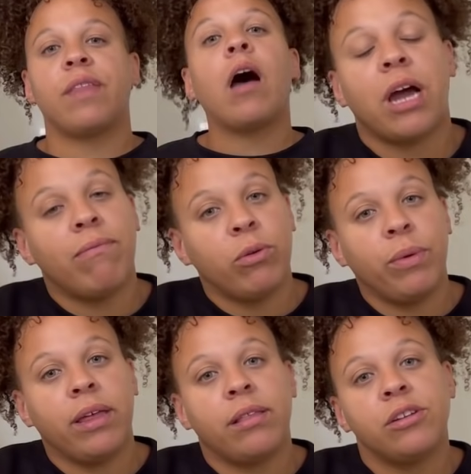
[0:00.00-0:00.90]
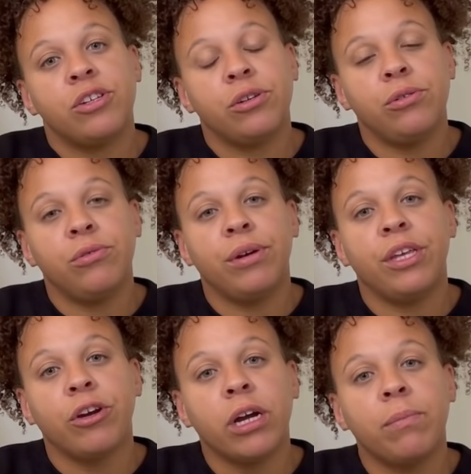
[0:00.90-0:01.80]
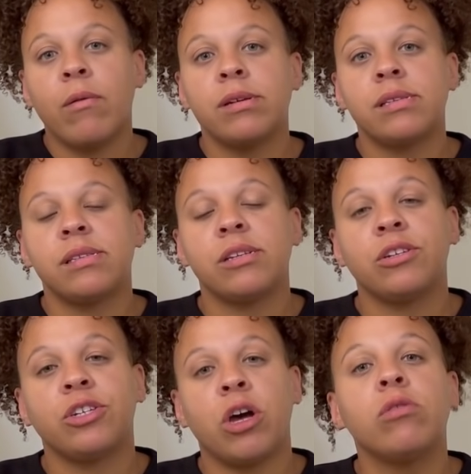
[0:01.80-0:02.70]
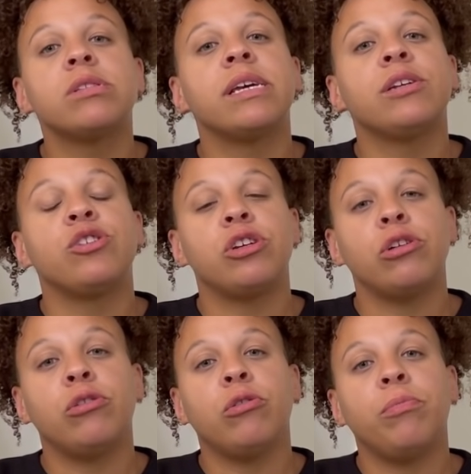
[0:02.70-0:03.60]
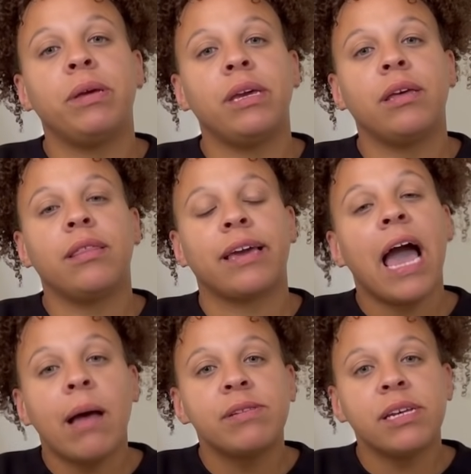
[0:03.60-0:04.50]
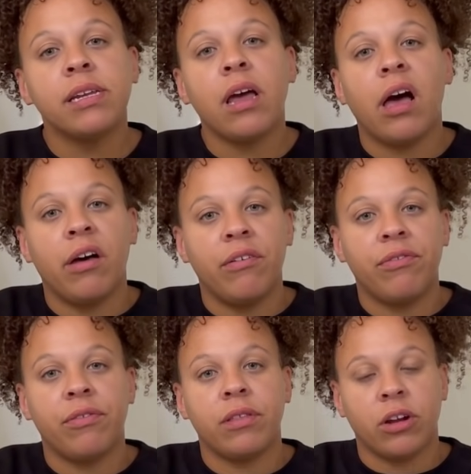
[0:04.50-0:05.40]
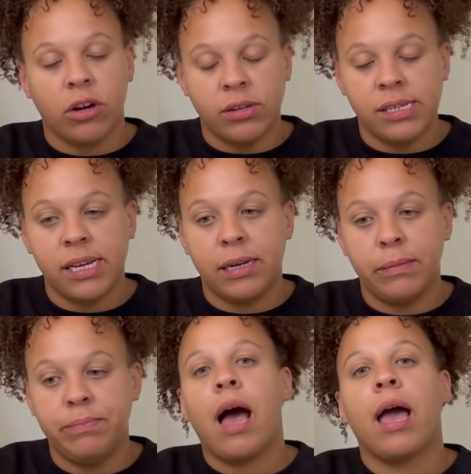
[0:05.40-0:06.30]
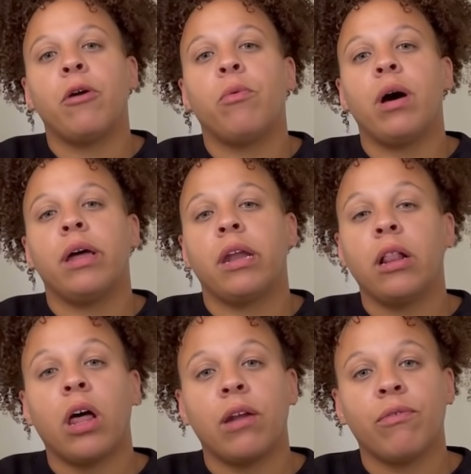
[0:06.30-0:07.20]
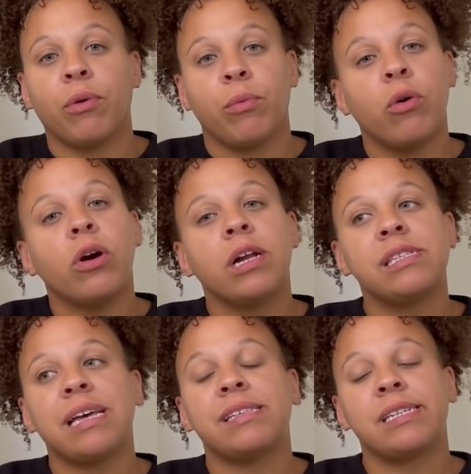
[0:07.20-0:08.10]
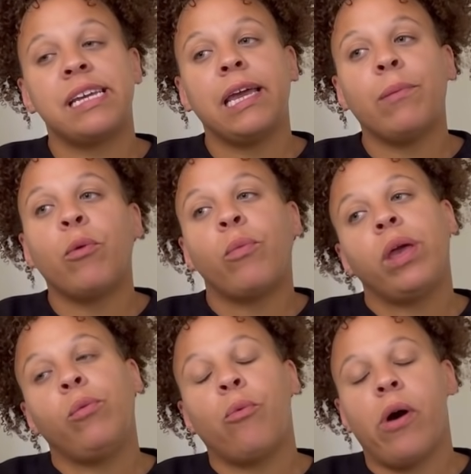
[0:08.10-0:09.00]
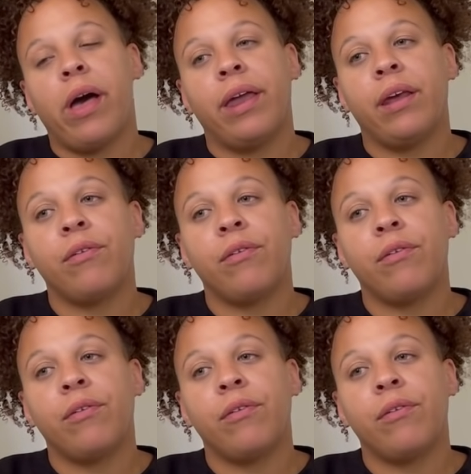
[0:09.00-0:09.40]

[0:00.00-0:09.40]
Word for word: that traveled with to Europe. I was chosen to be the captain of the girls team. I won a lot of rewards as a team. We won